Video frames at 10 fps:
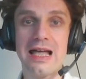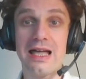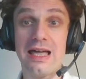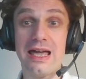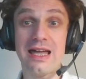
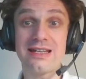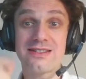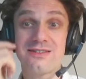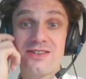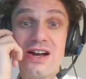And
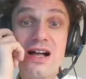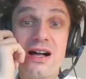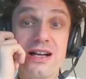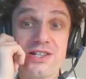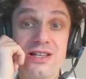there are
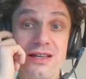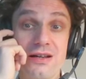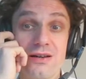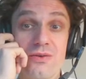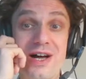actually
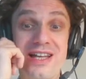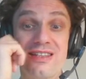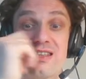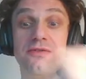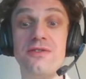
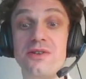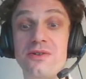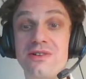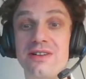quite a few